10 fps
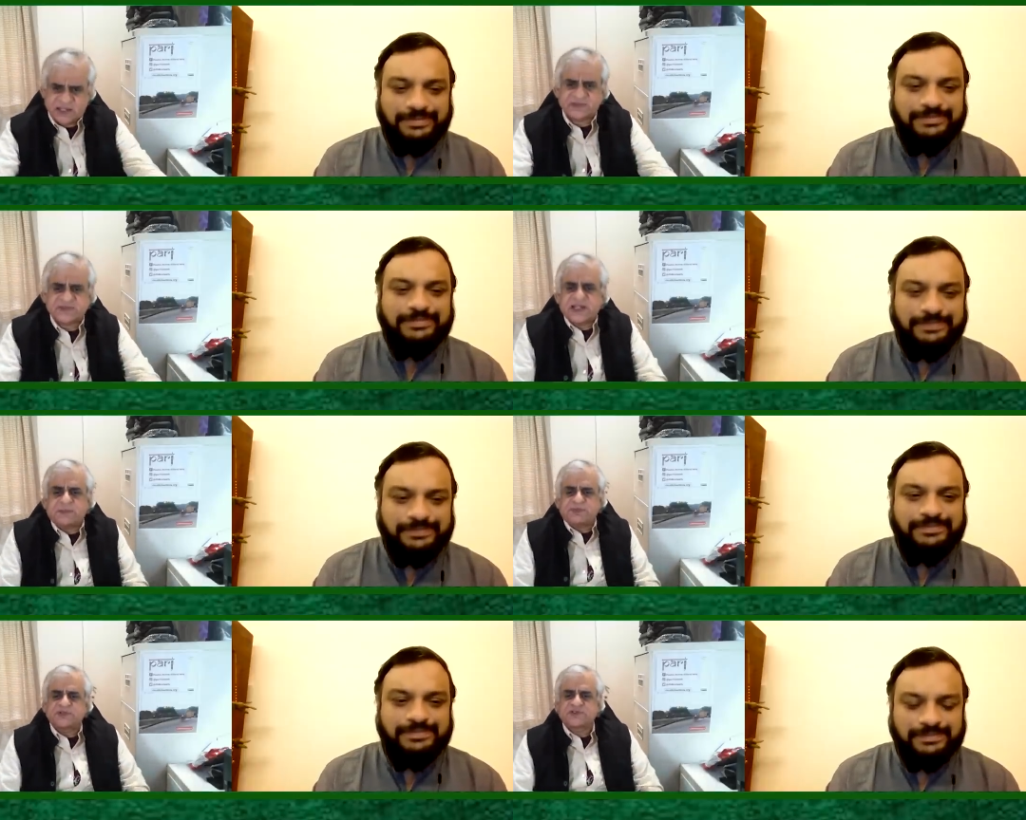Speaker 1: hasn't
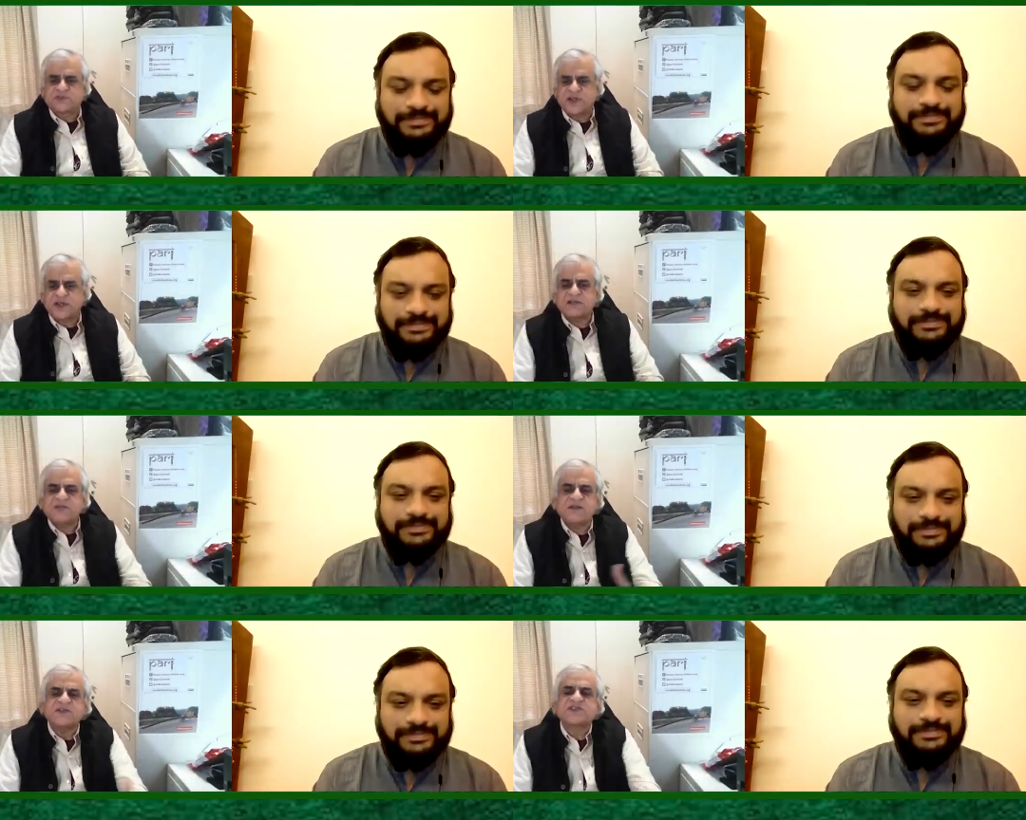happened so far, and we
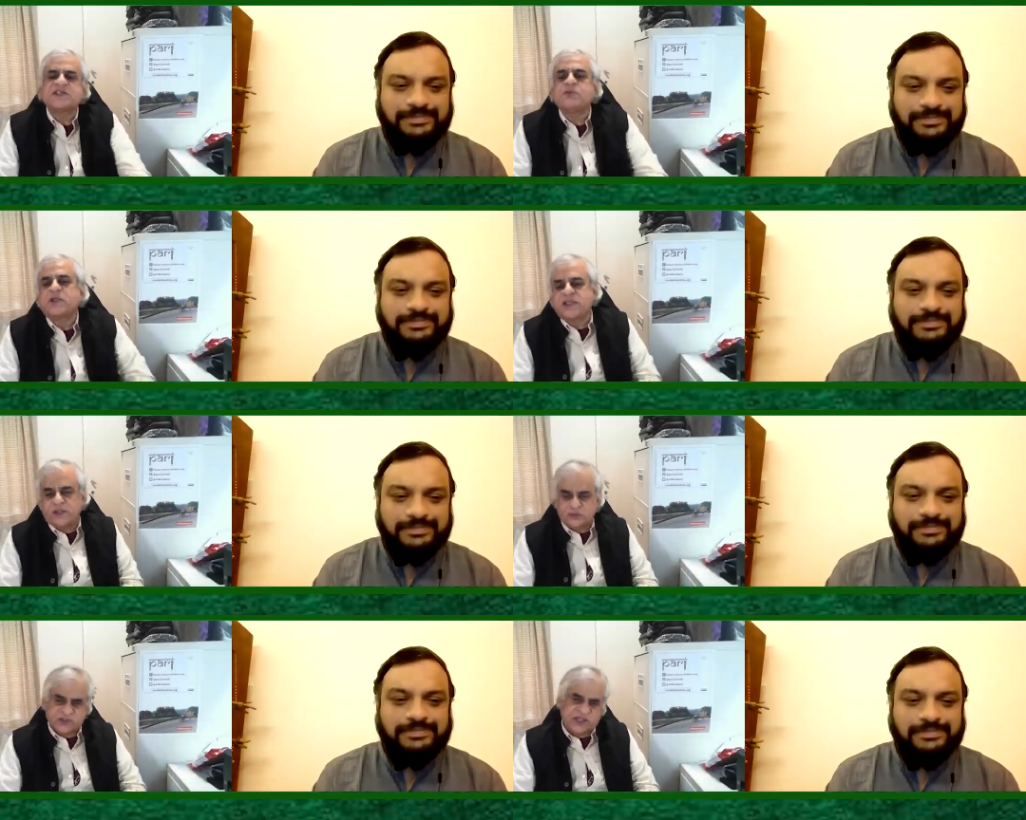haven't seen what they
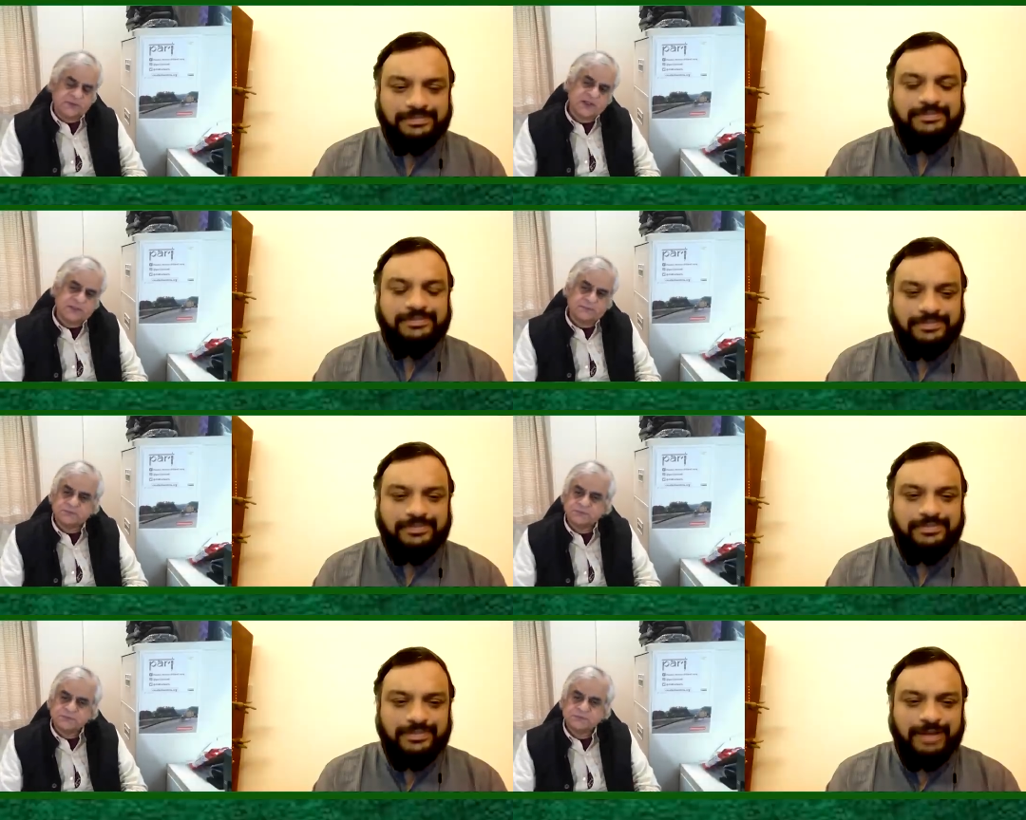look like. Yeah.
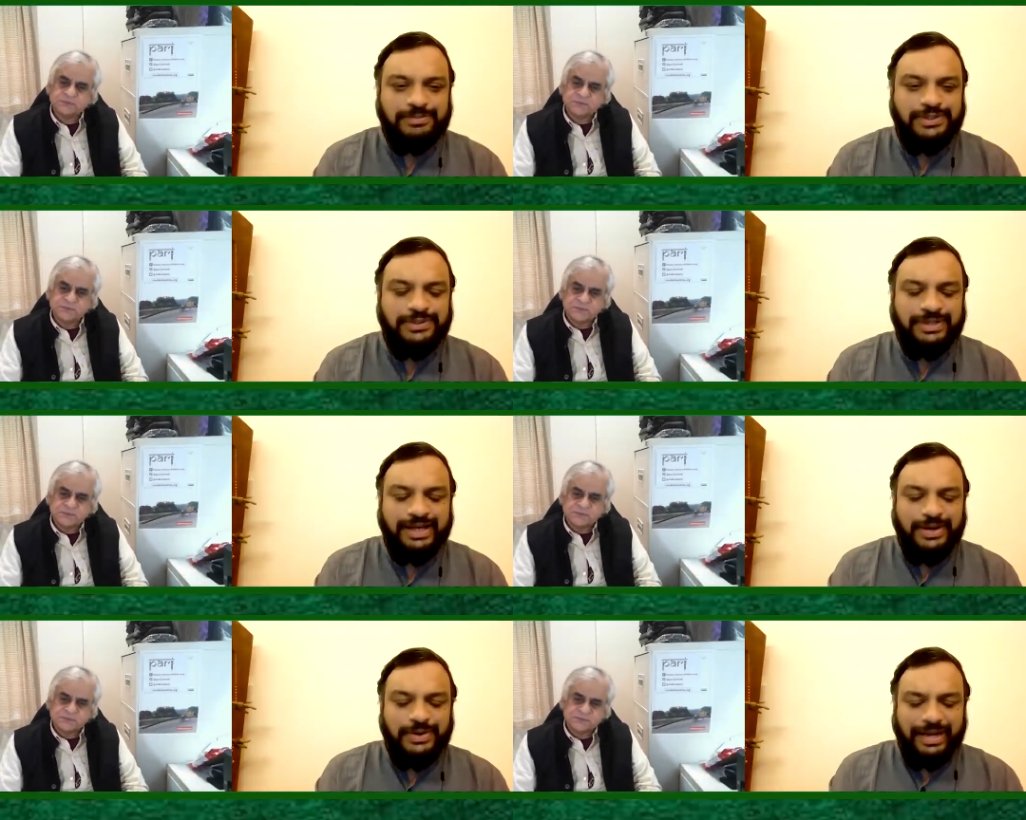Absolutely.
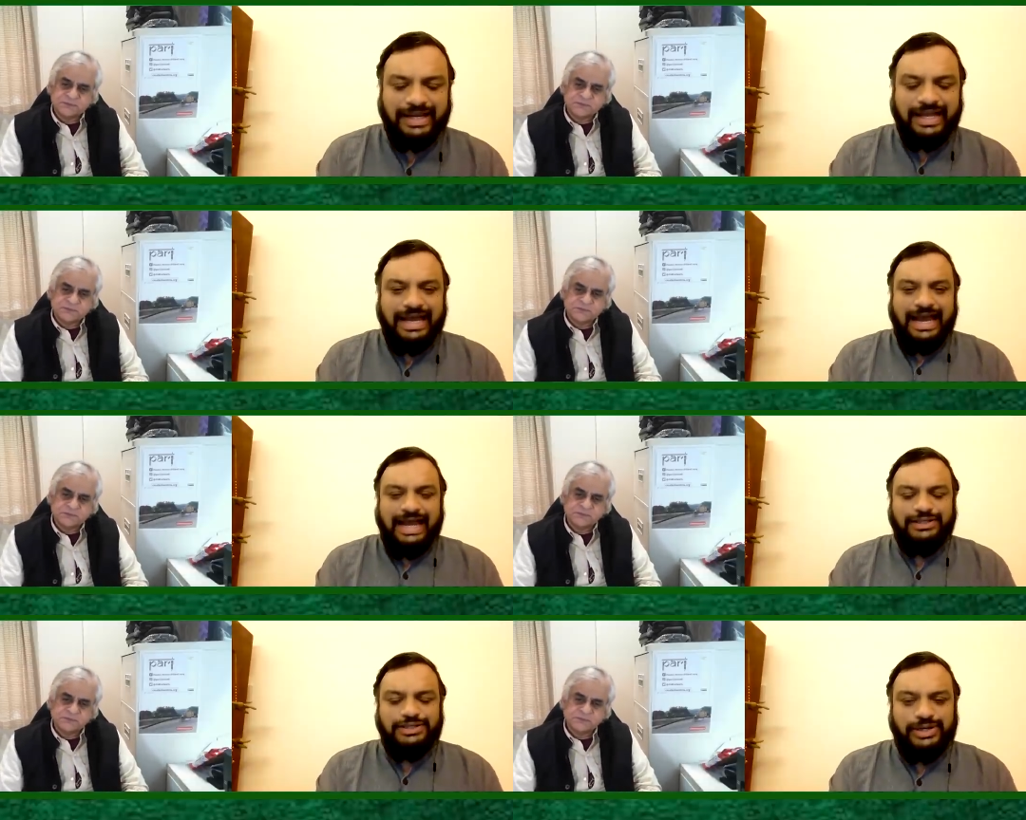
Speaker 2: Right.
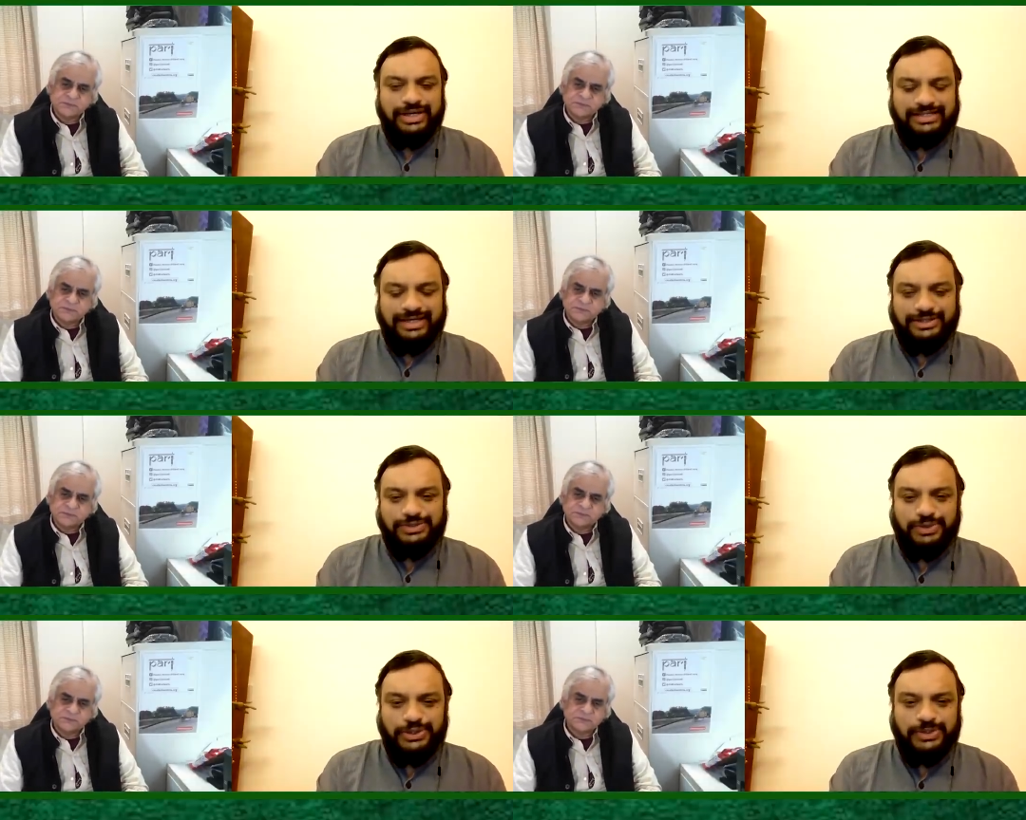And this context, I
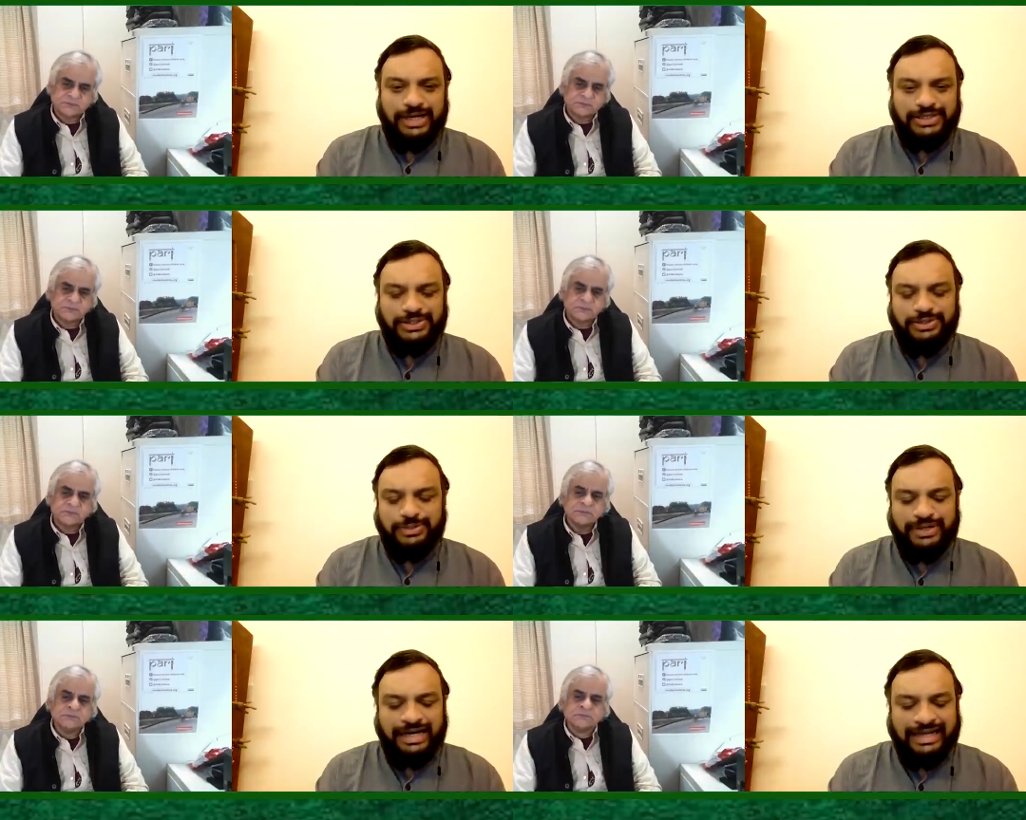just wanted to ask you
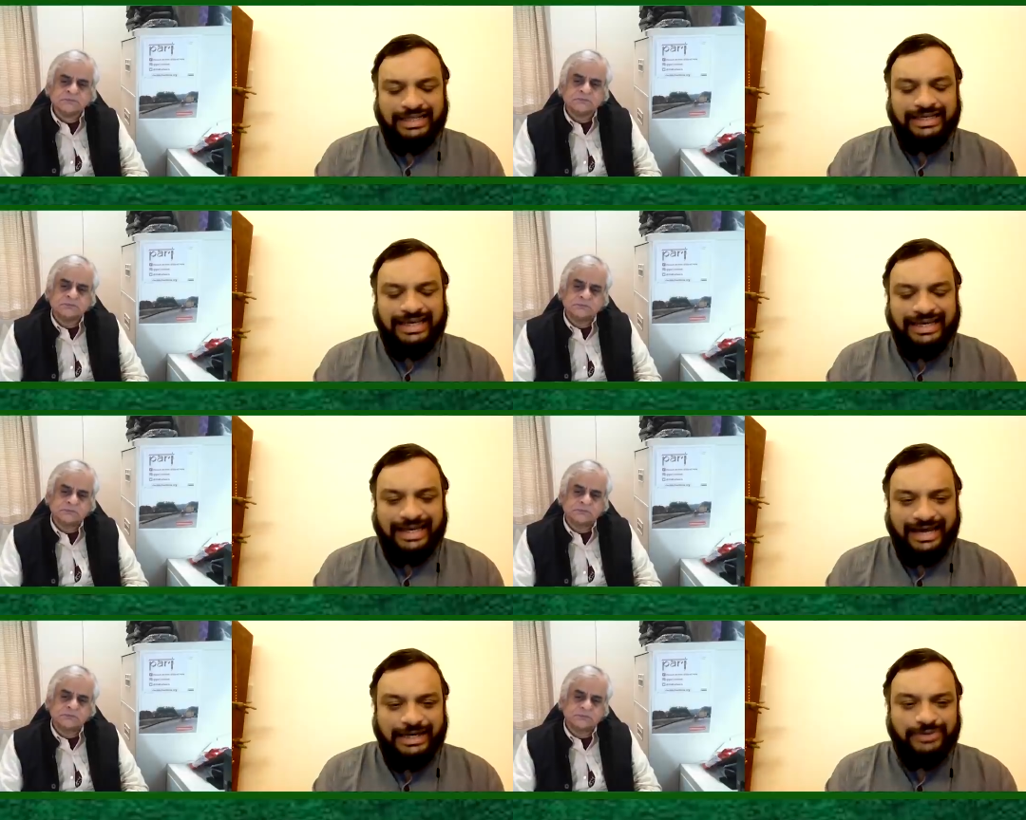about another key
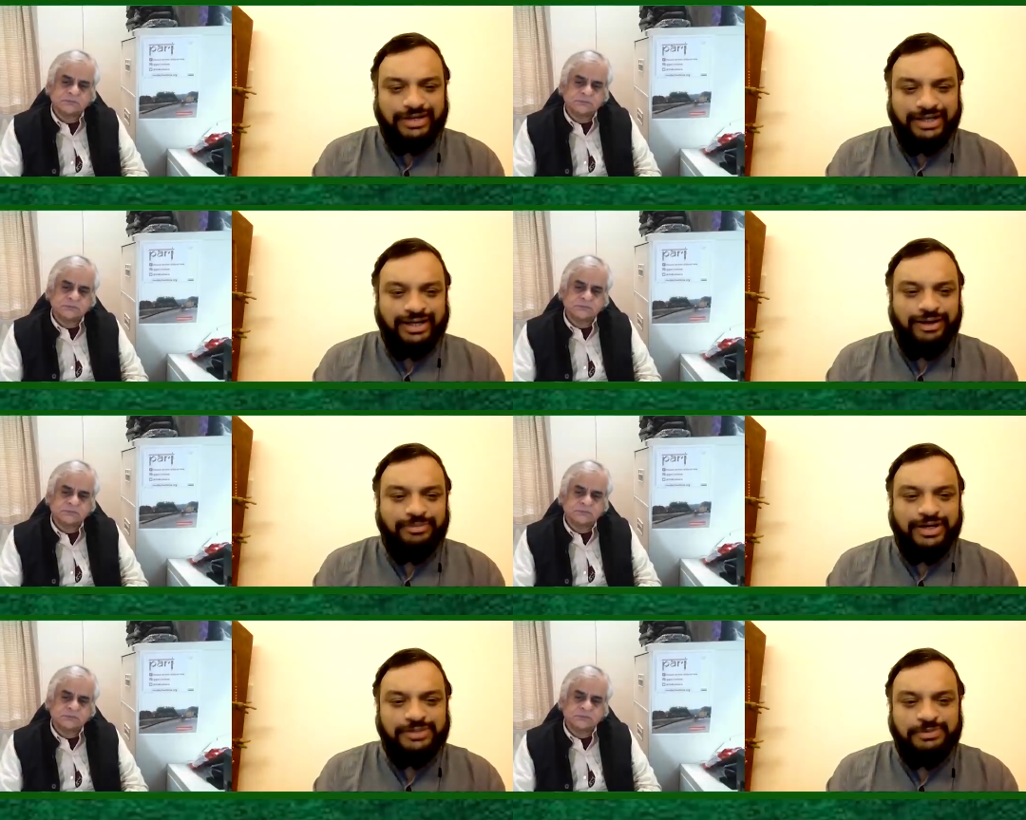narrative that the
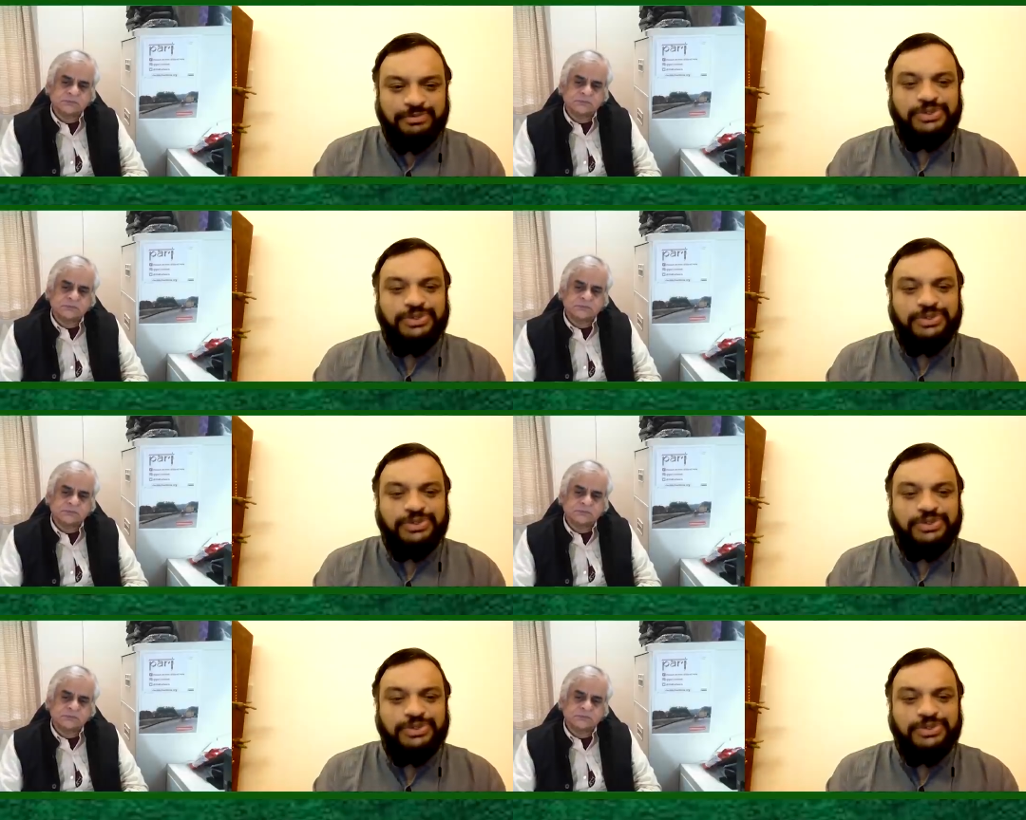government has been